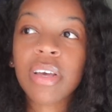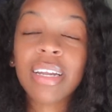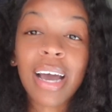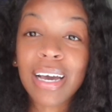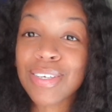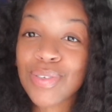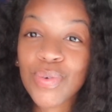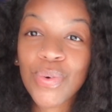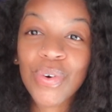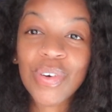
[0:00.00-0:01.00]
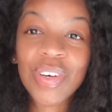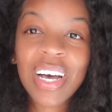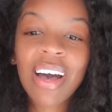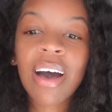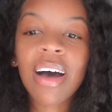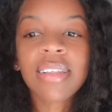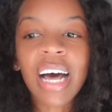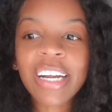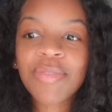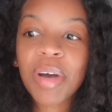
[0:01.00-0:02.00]
In high school, a
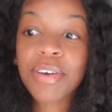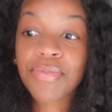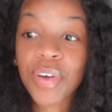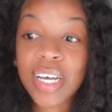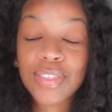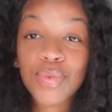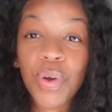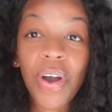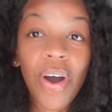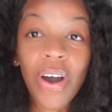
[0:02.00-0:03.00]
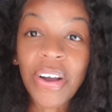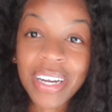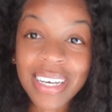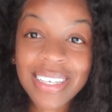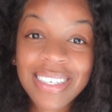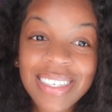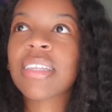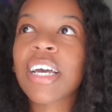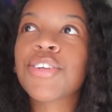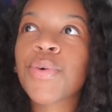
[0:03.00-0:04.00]
lot of my friends were artists.
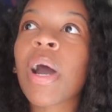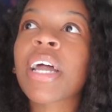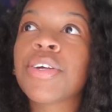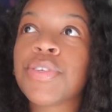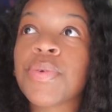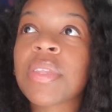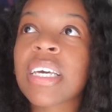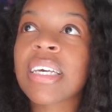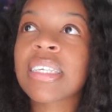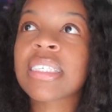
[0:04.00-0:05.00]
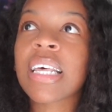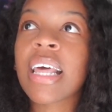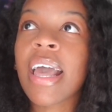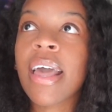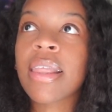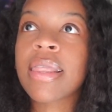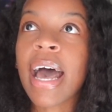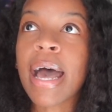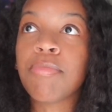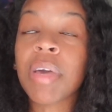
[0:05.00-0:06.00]
They knew how to do things
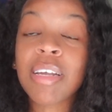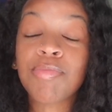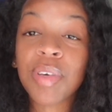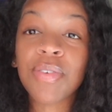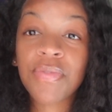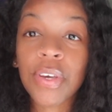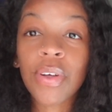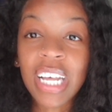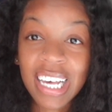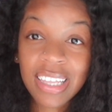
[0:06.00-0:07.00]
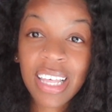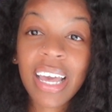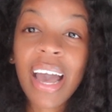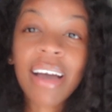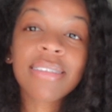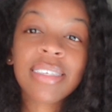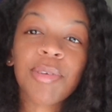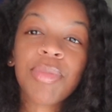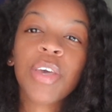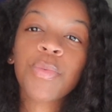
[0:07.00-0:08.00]
that made me feel like they had
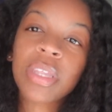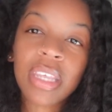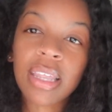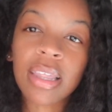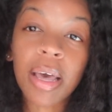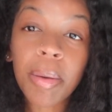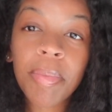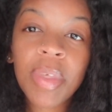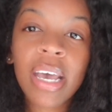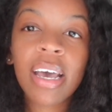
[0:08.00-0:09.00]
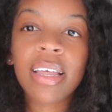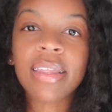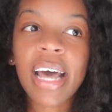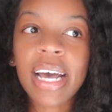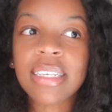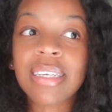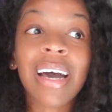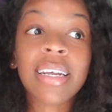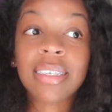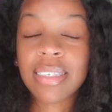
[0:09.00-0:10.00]
something within them that did
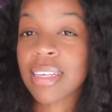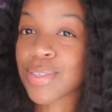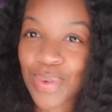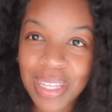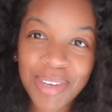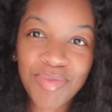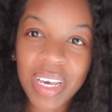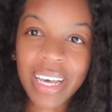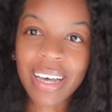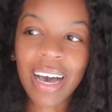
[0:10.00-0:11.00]
not exist within me.